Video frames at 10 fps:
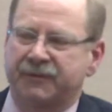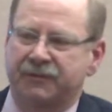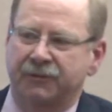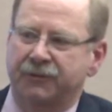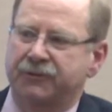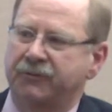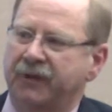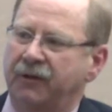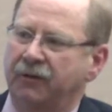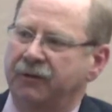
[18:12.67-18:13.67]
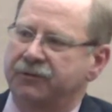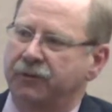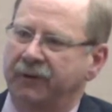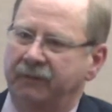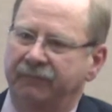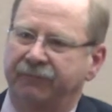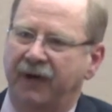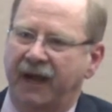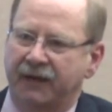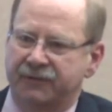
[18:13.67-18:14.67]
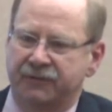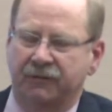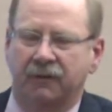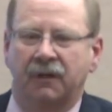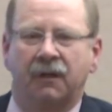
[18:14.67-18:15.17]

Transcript: surgery or a joint fracture,